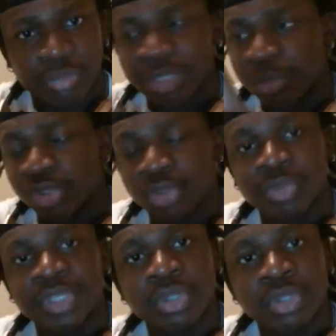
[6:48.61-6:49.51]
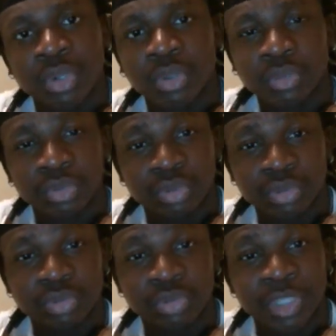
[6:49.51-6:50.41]
Meaning, when you create a goal,
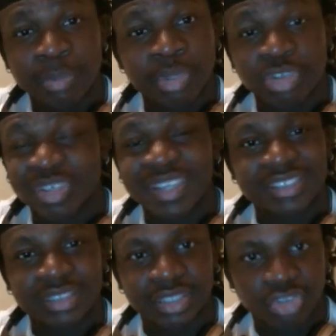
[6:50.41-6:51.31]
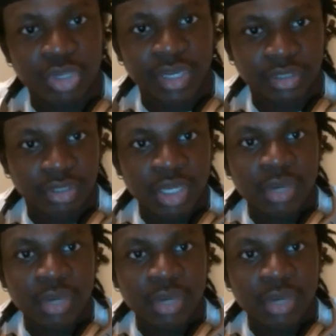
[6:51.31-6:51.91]
you get pleasure instantly. Try it.